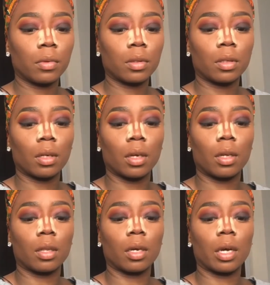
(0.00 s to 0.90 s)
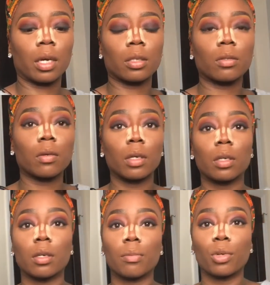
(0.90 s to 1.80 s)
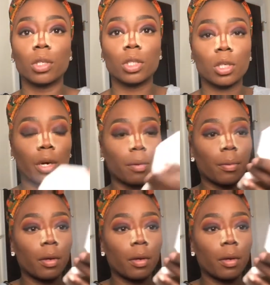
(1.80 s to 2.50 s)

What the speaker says: to get the contour a little more sharp.